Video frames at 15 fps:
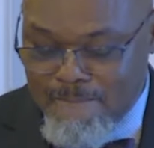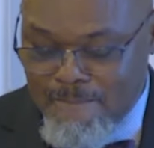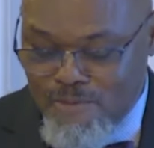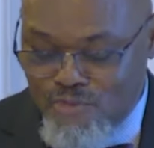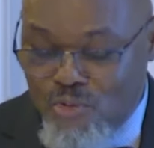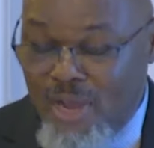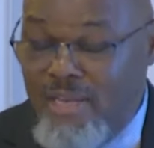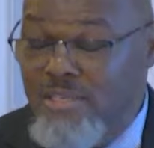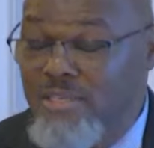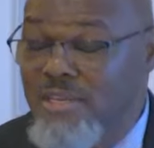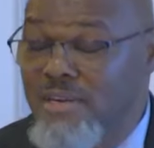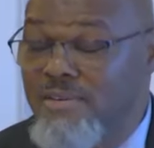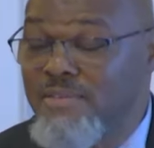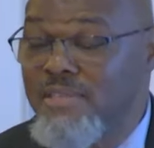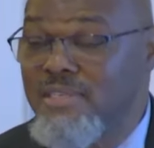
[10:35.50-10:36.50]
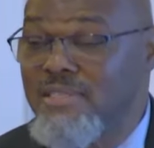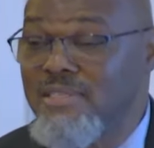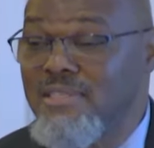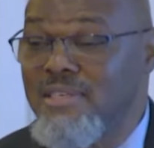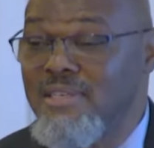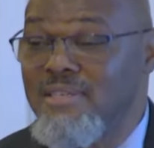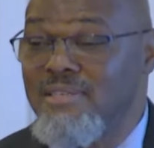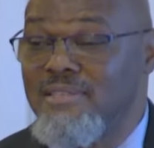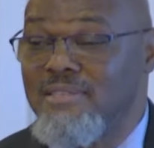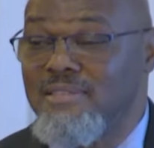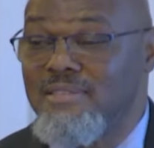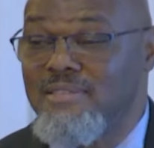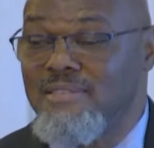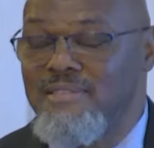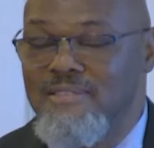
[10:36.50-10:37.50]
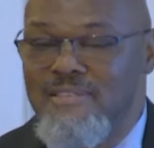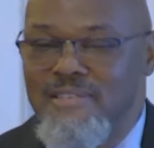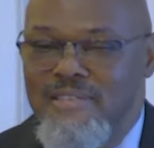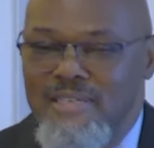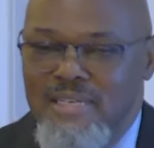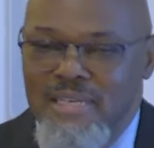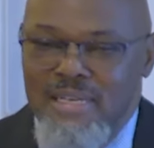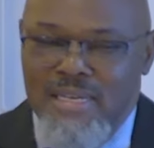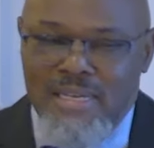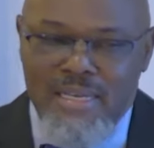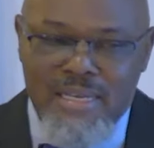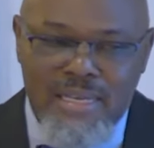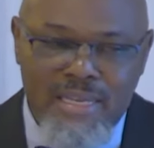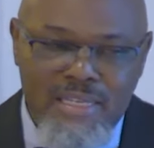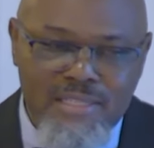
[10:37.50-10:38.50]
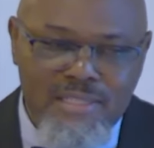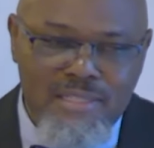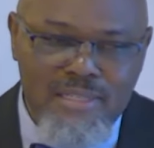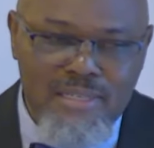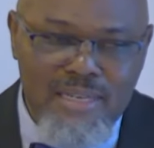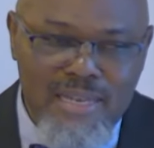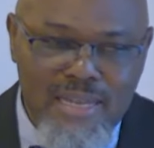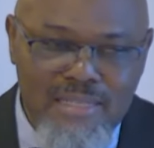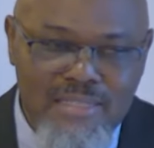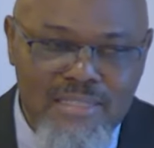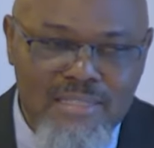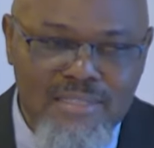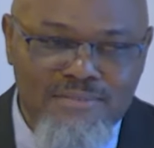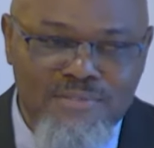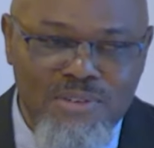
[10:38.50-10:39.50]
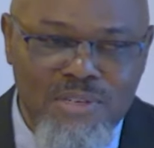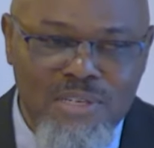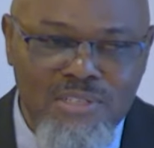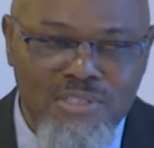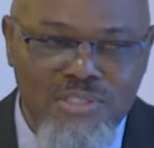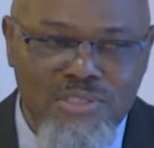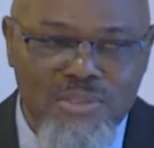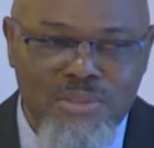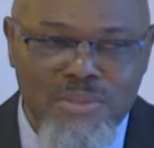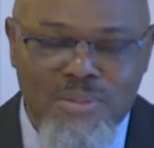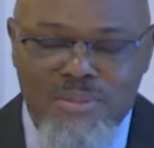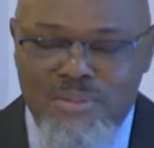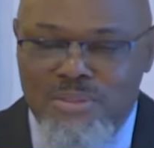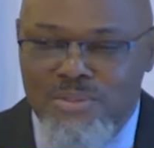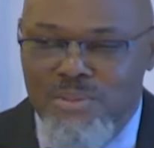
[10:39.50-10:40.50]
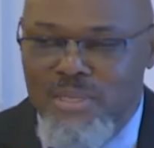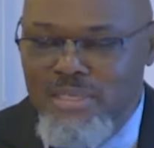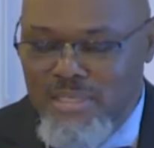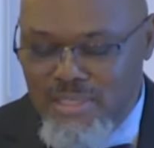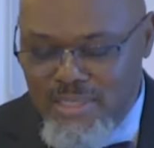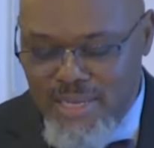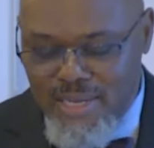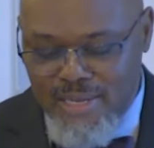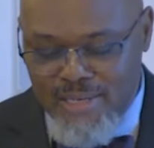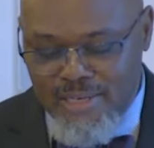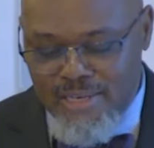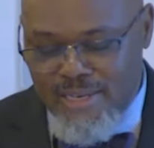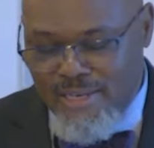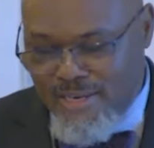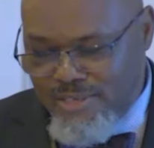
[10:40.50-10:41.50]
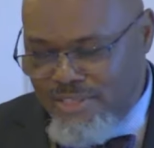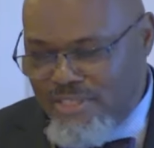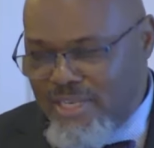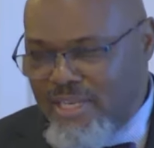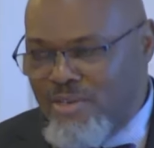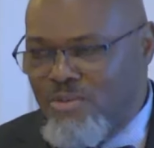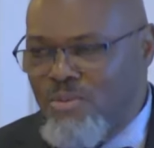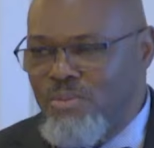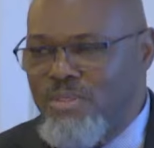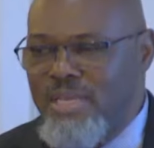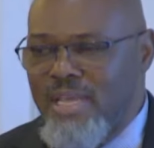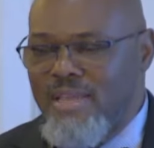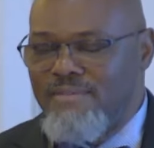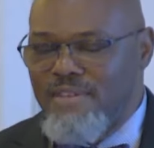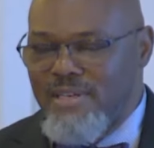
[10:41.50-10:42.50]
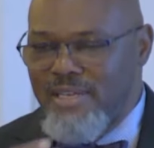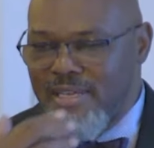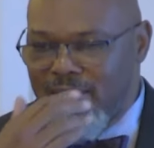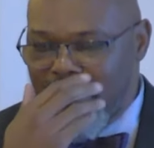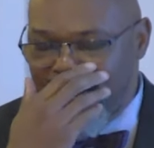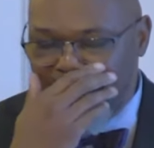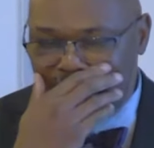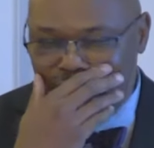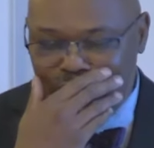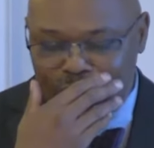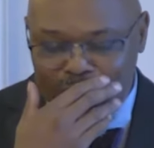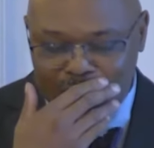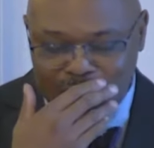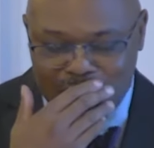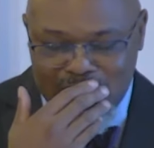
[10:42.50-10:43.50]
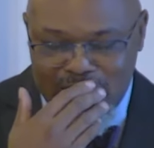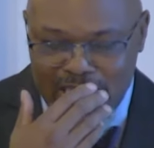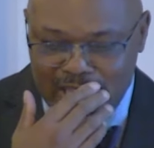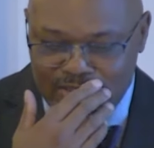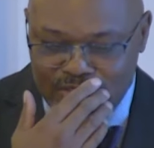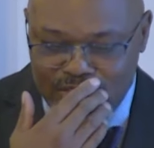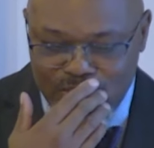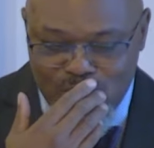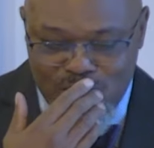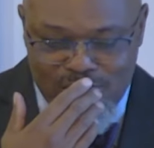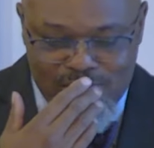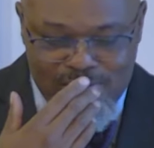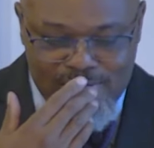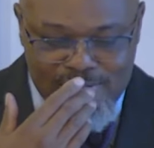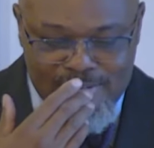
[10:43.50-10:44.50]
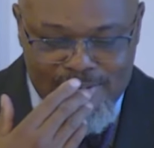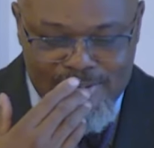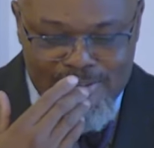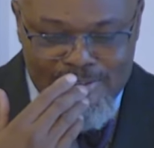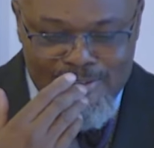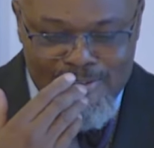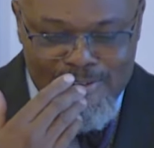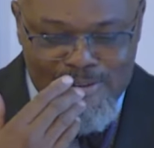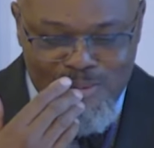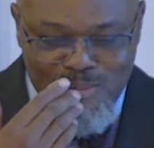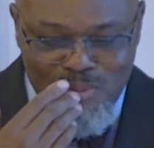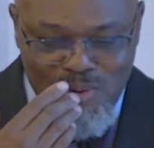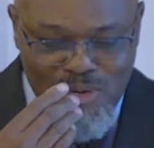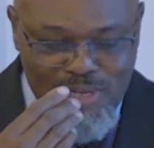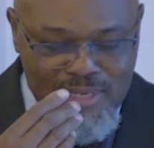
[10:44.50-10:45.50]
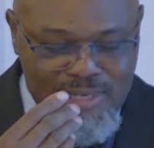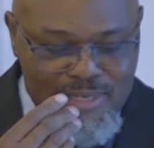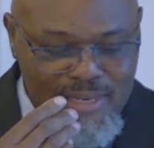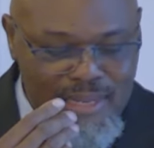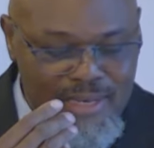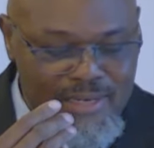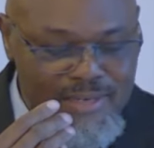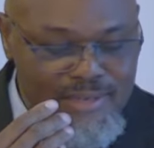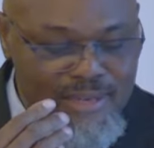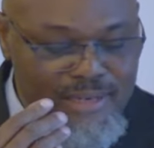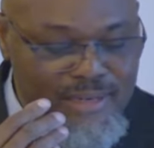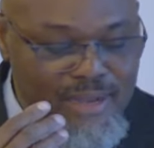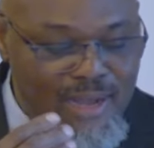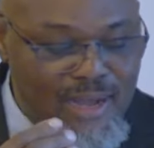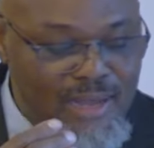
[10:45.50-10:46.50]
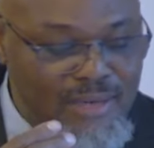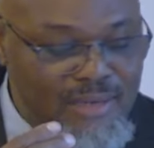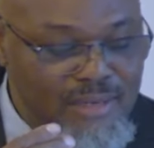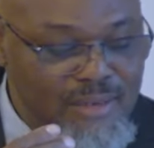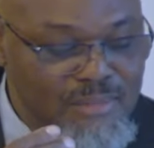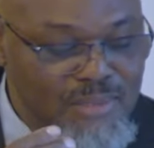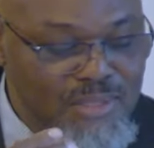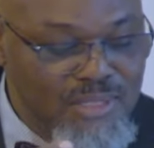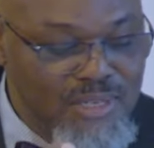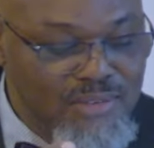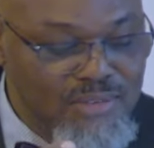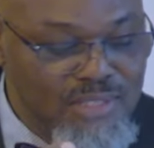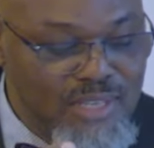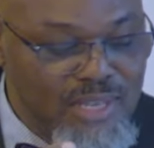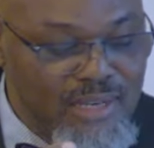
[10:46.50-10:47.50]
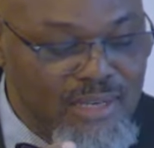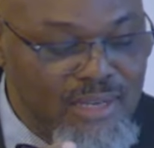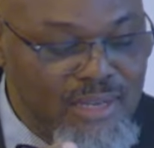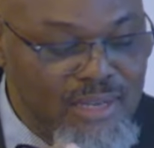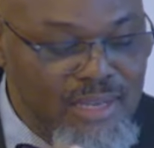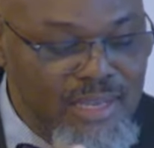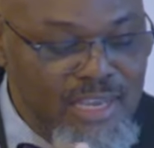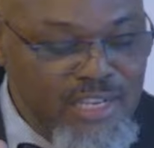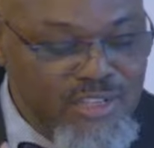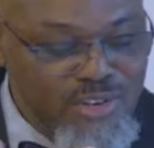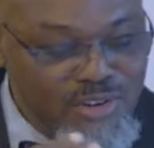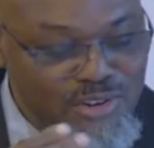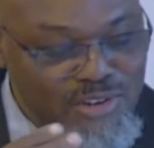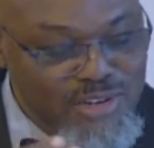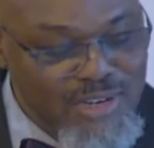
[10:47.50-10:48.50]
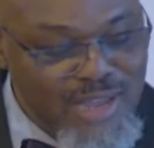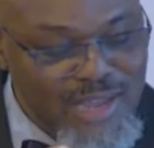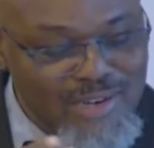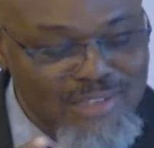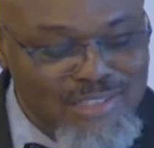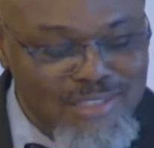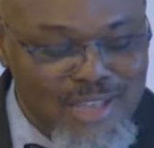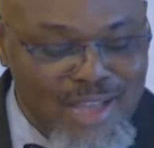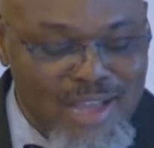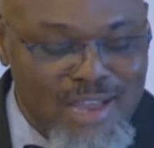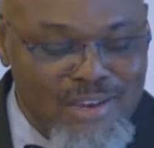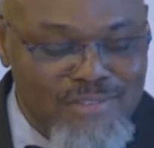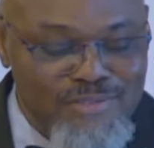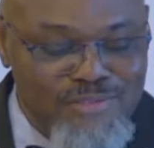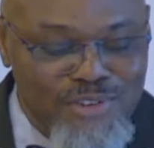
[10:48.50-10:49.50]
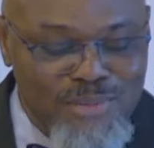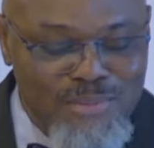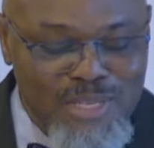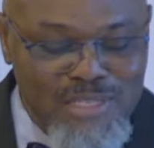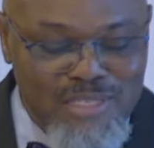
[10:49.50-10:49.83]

tried to cover his sins. It's a lesson for us to understand and understand who David is. Remember, David was the one that God himself said he turned not aside from his